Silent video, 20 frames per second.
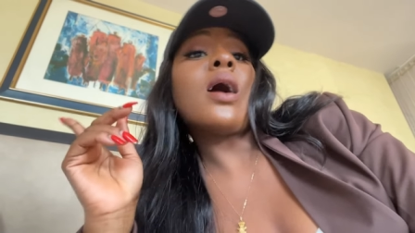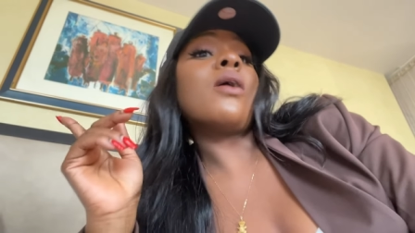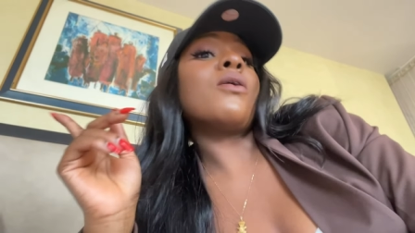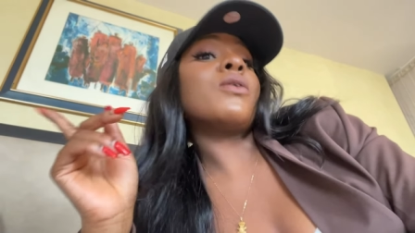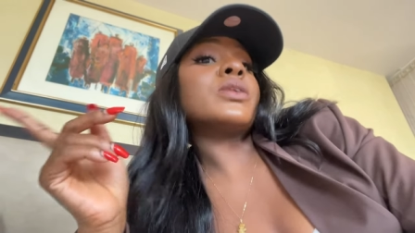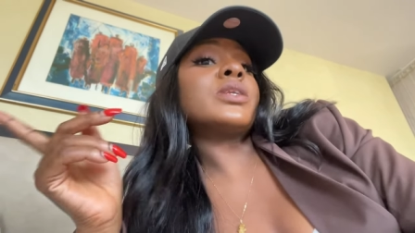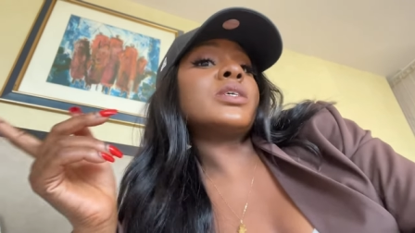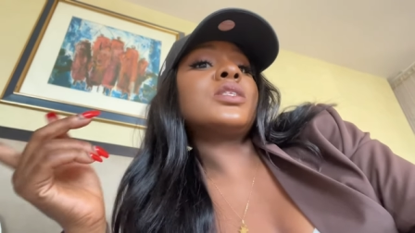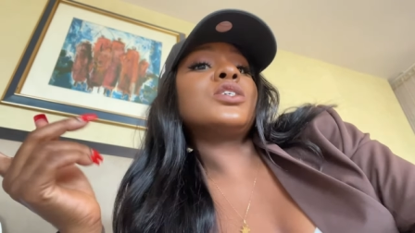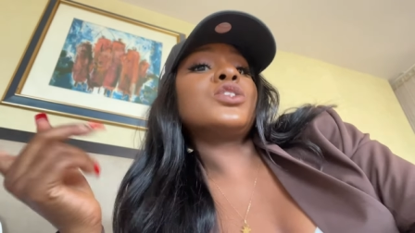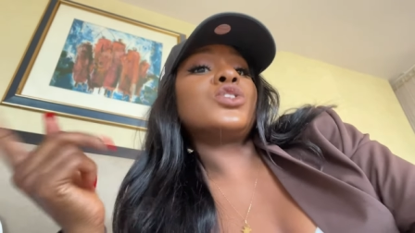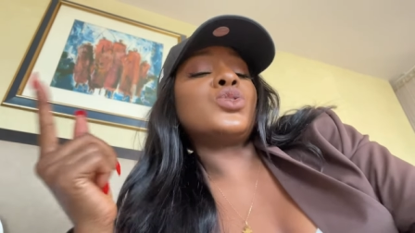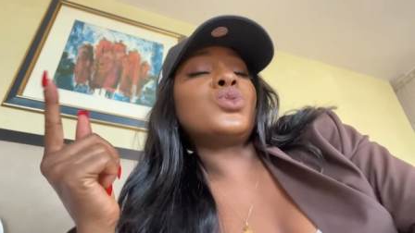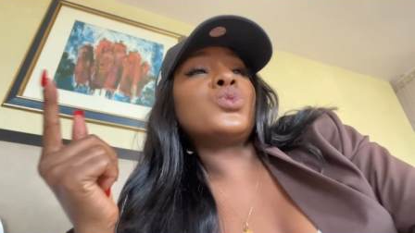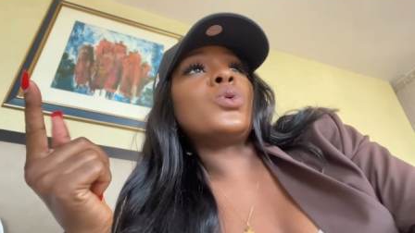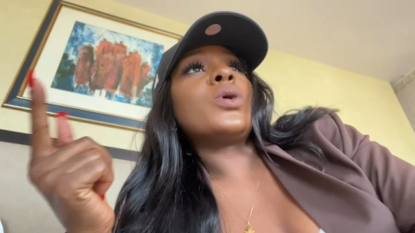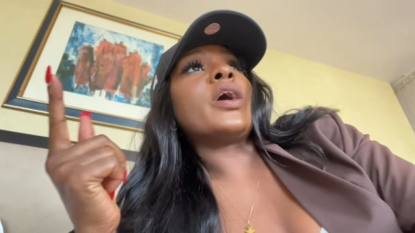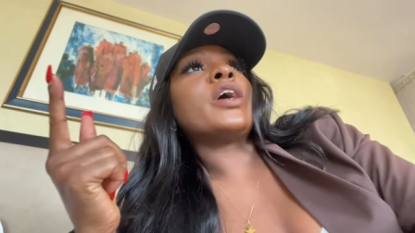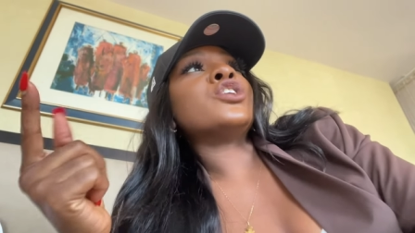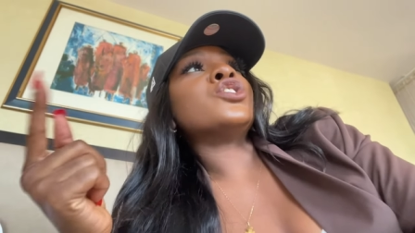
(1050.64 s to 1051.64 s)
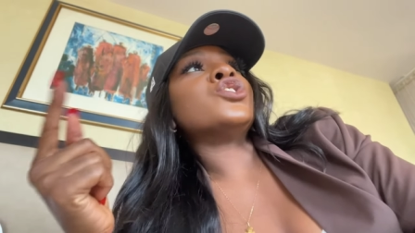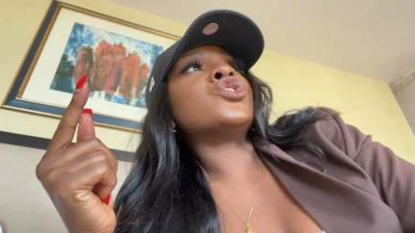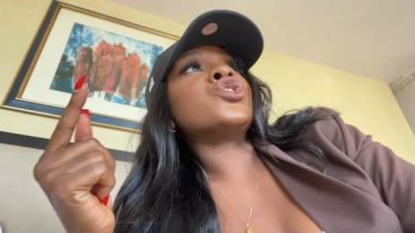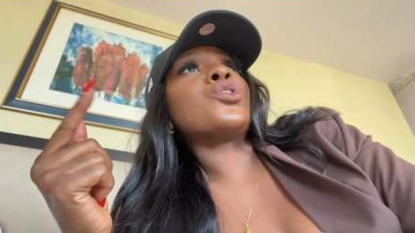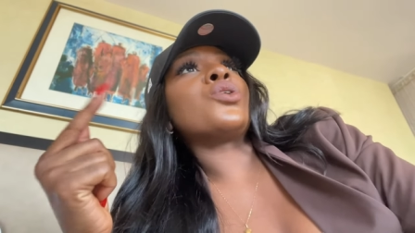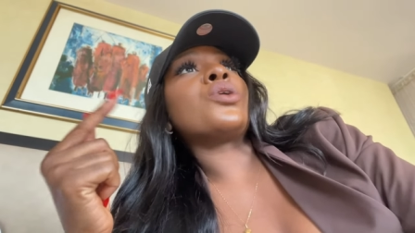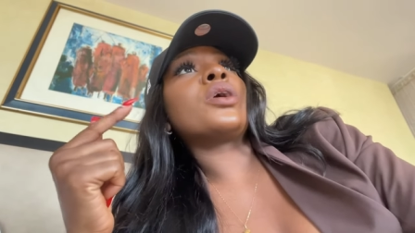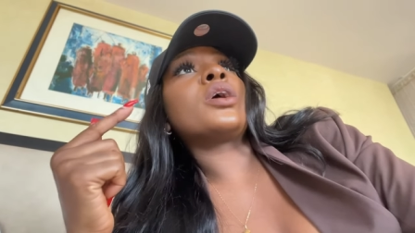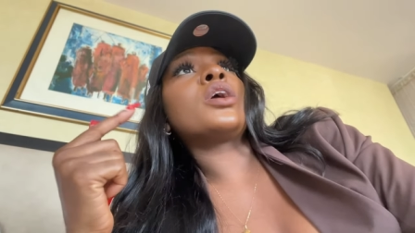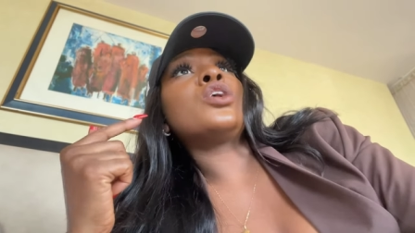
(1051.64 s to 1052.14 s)
I honestly do
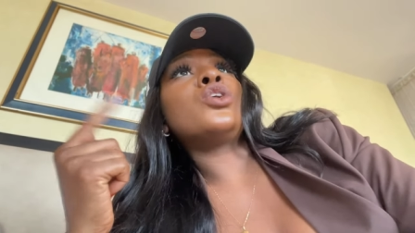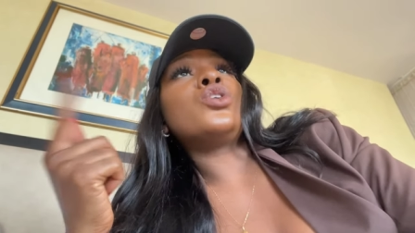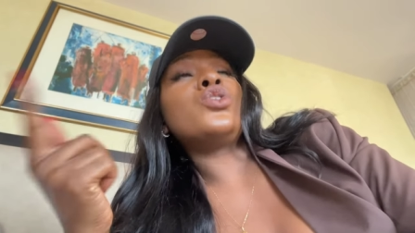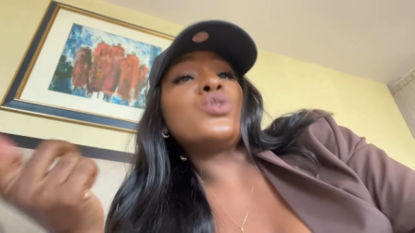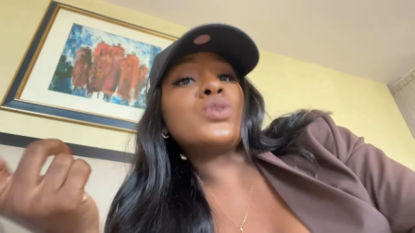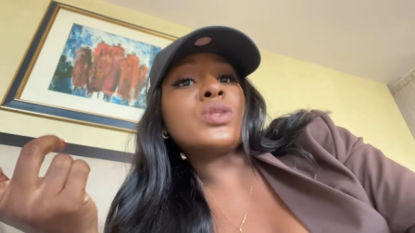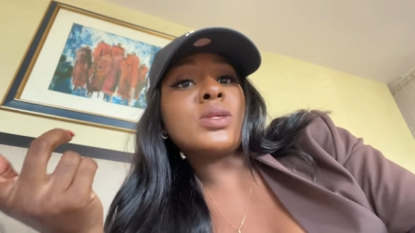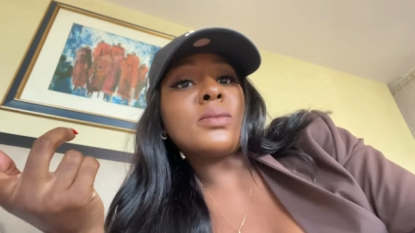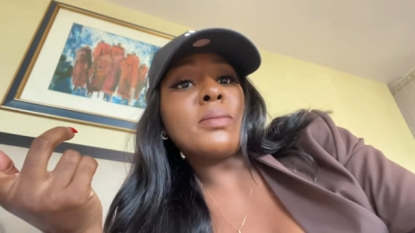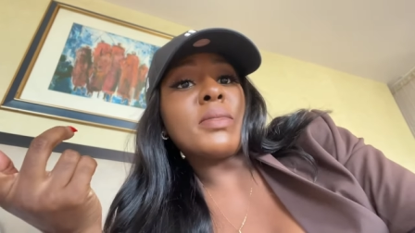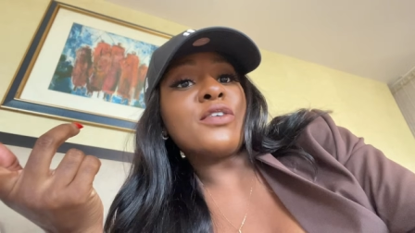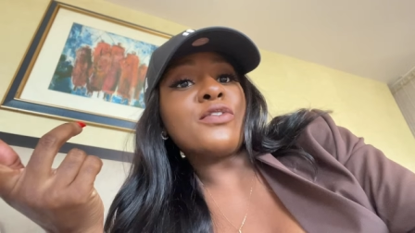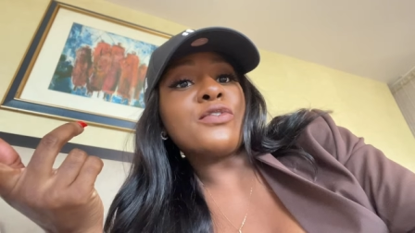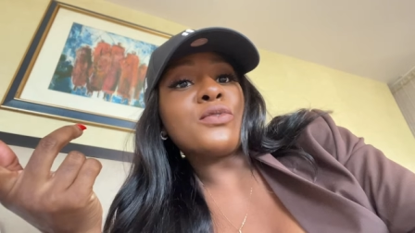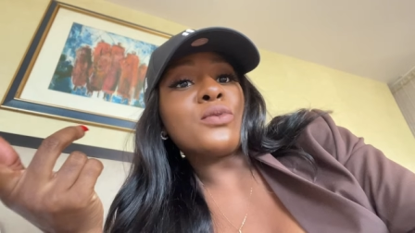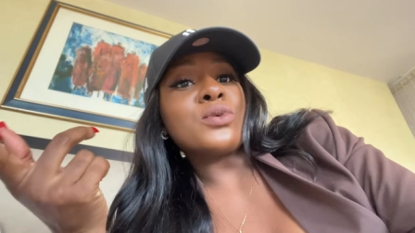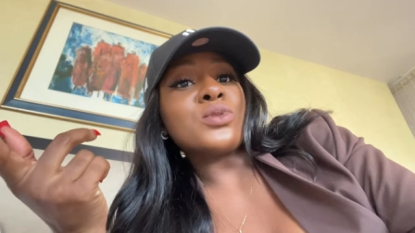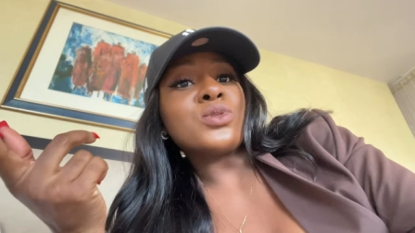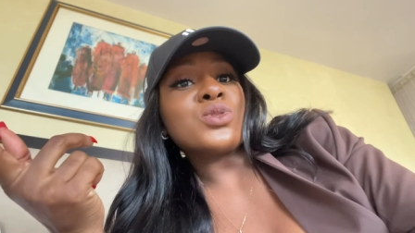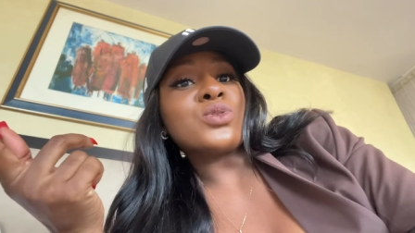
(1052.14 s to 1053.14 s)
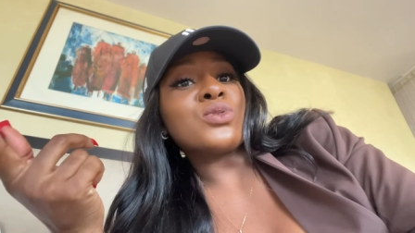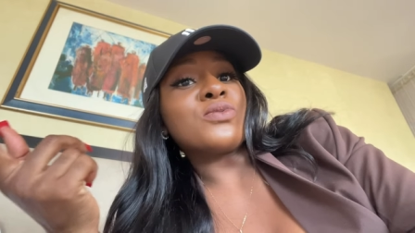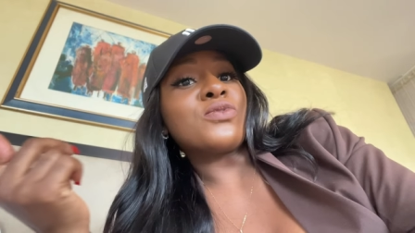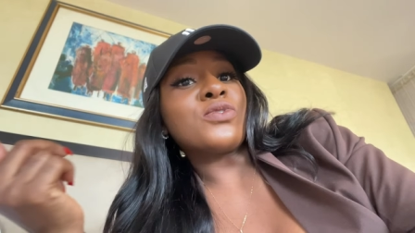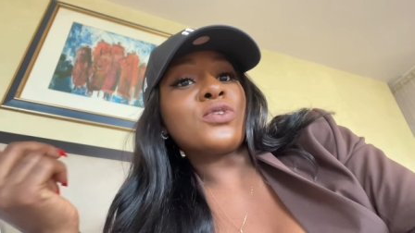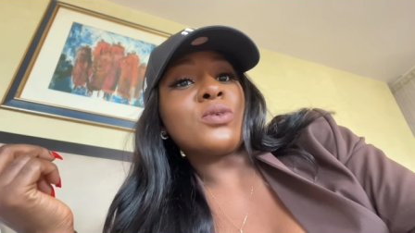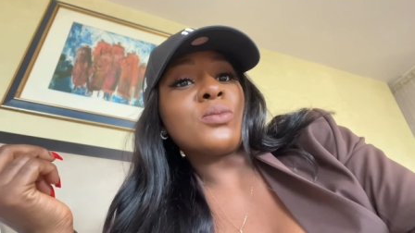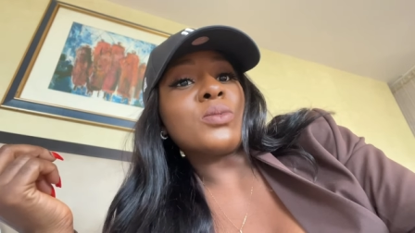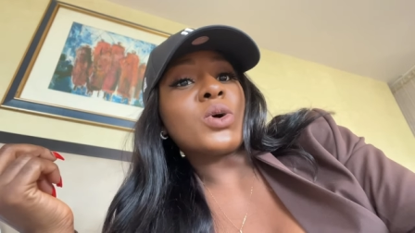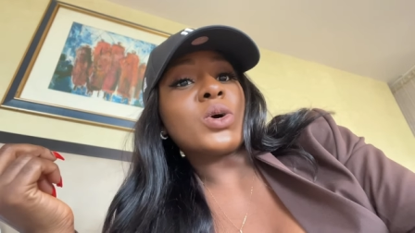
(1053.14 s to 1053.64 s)
enjoy using my phone to
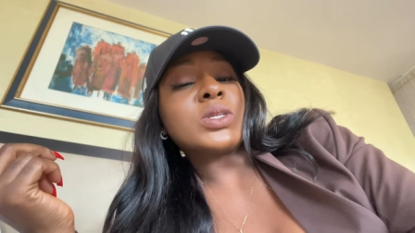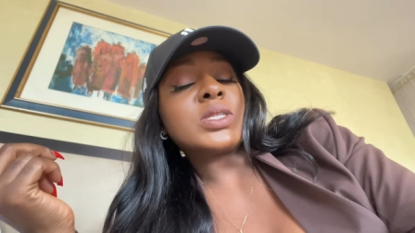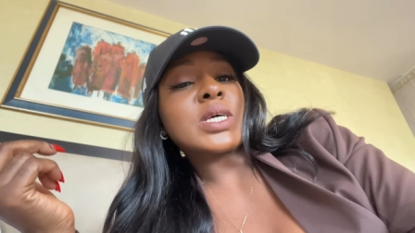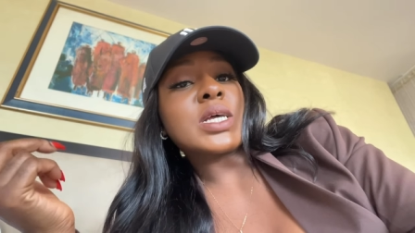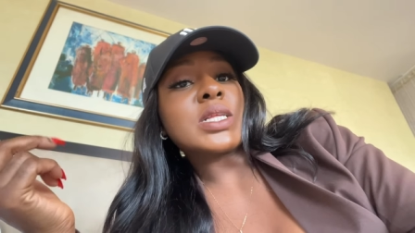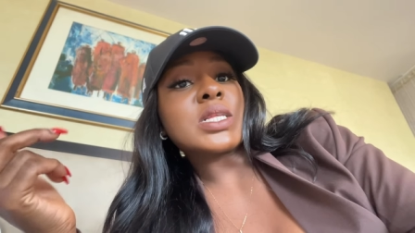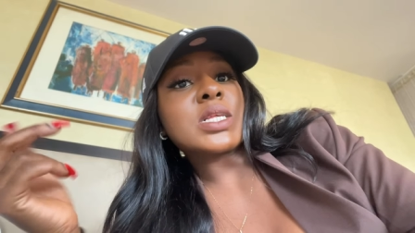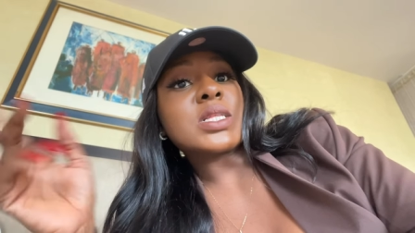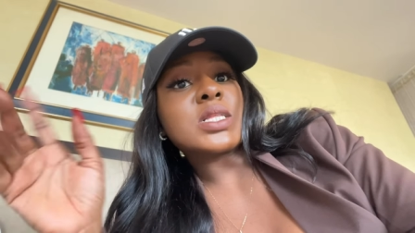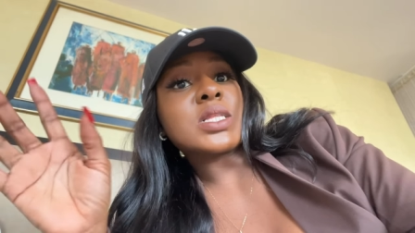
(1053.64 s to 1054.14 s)
film content.